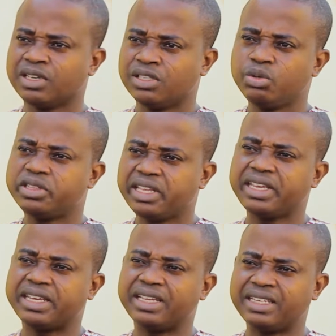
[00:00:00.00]
Do you
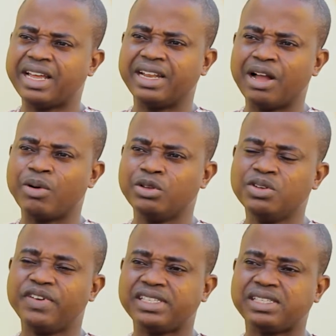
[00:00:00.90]
think that our
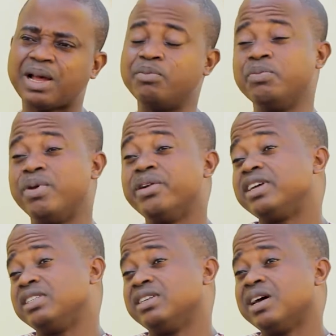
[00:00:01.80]
universities are preparing
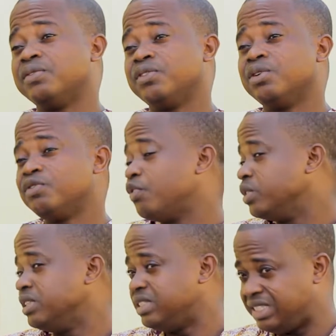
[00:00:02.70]
us enough
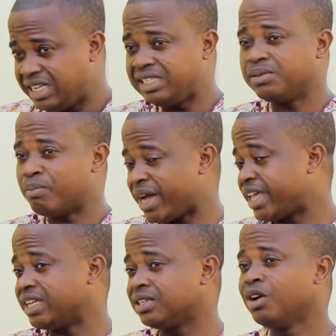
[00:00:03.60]
for this
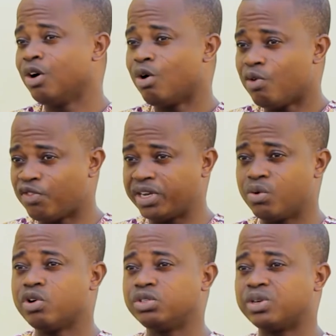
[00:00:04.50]
market or for the
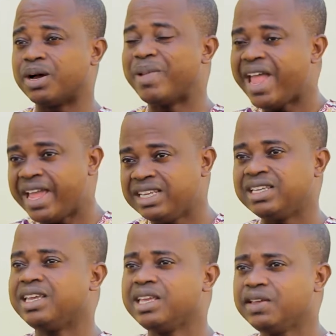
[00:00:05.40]
world to come? And
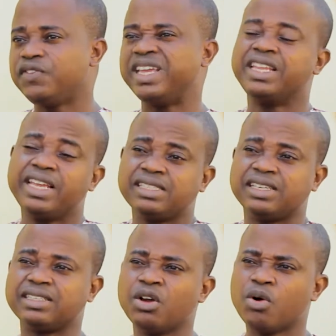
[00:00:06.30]
if it
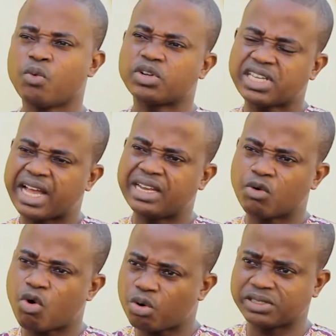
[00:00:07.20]
isn't, what are the
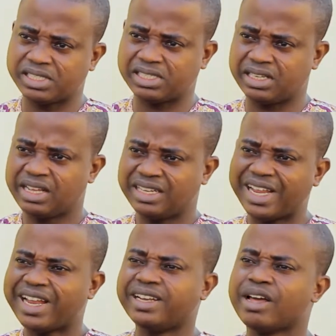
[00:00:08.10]
courses
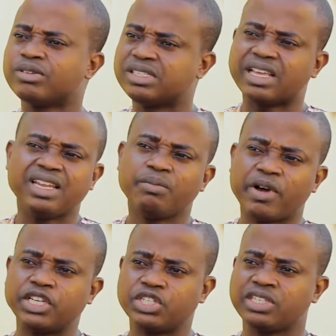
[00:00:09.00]
that are now selling
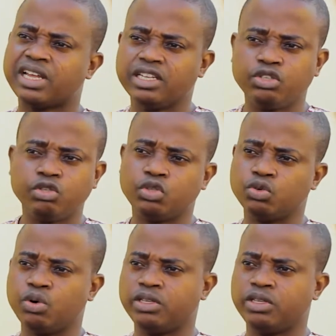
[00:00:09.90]
much that the youth should go